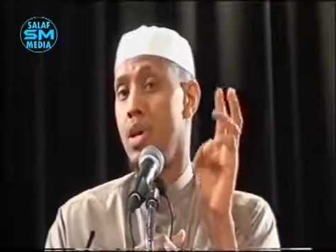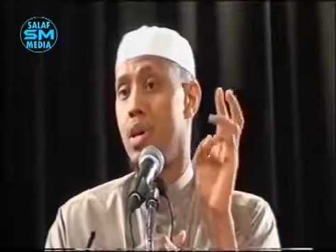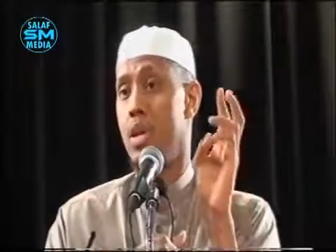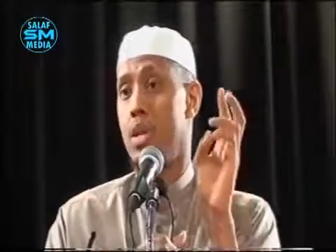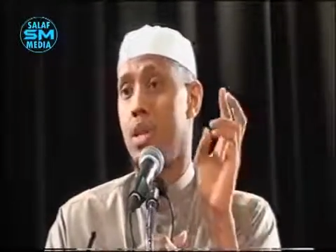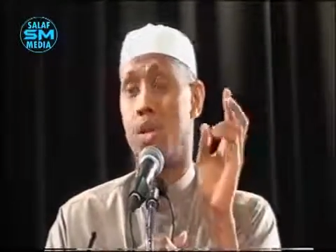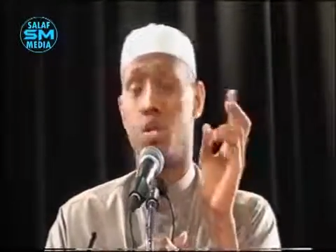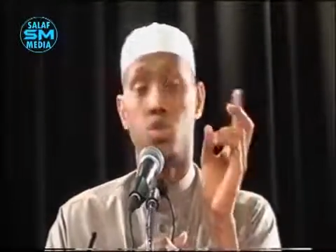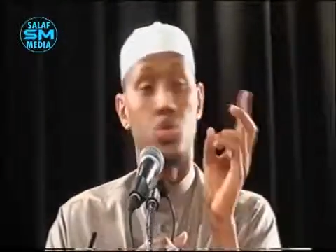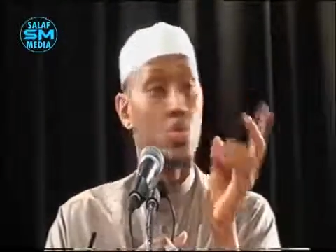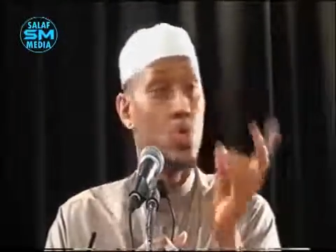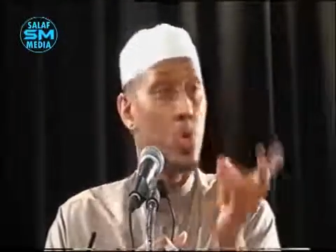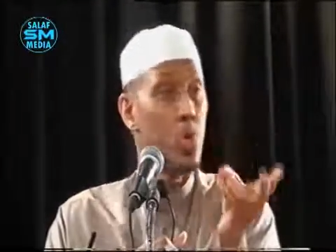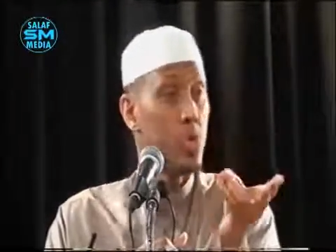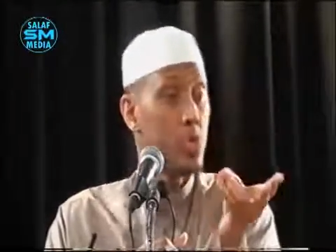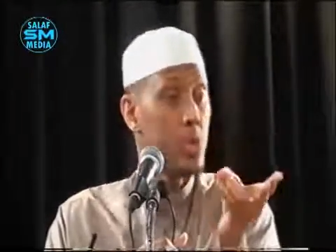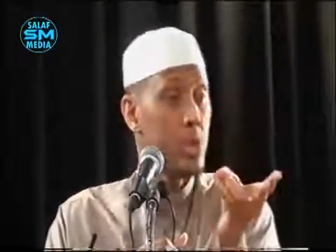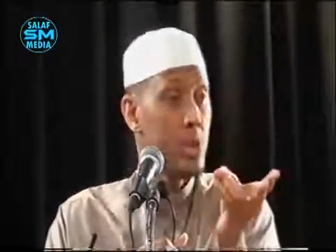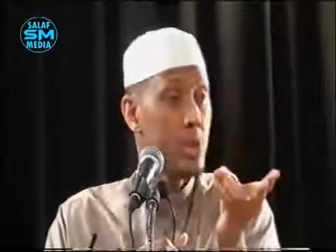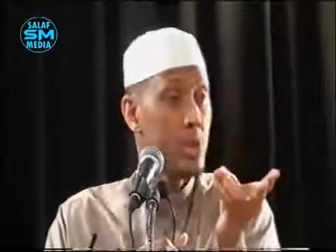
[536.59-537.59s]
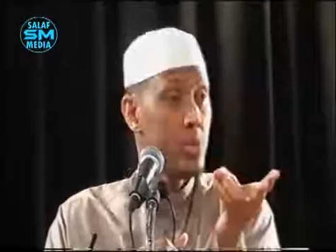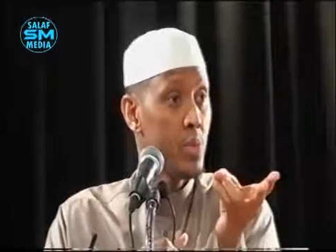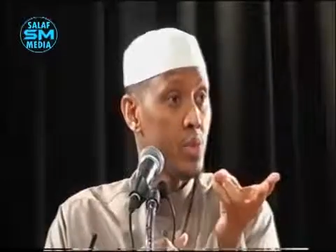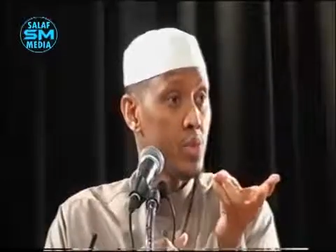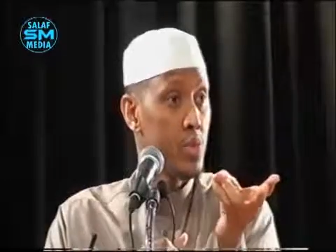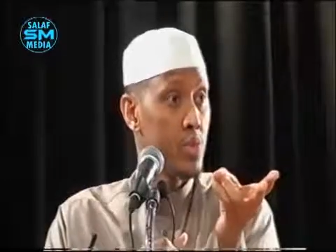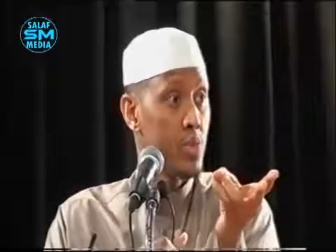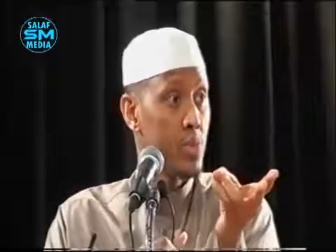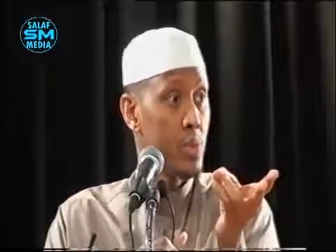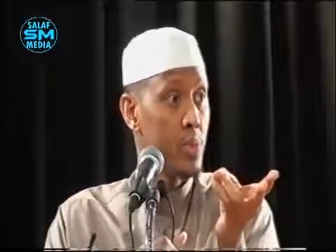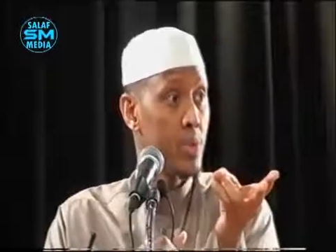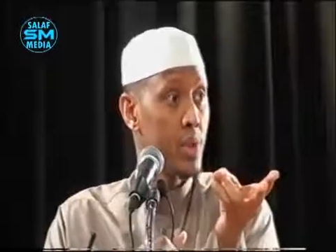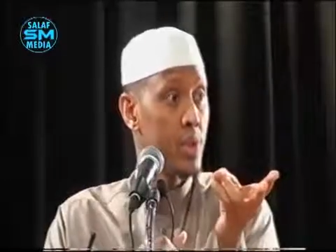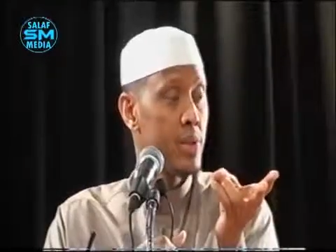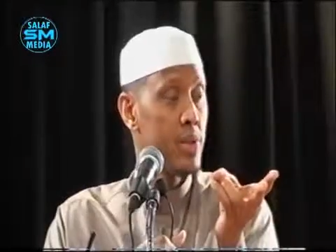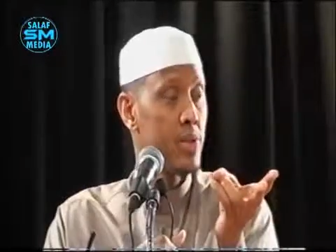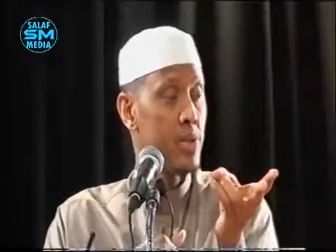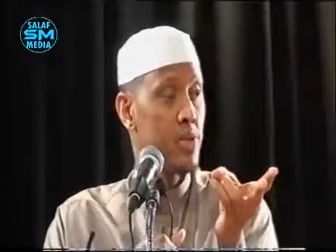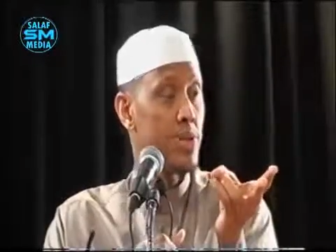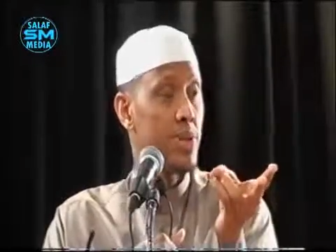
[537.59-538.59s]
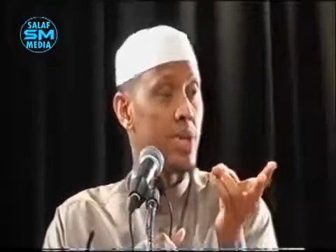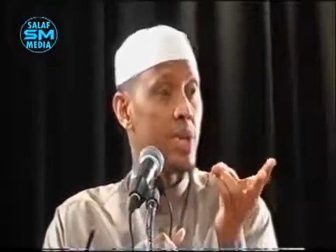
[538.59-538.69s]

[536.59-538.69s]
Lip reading: There is no deen, most of the brothers.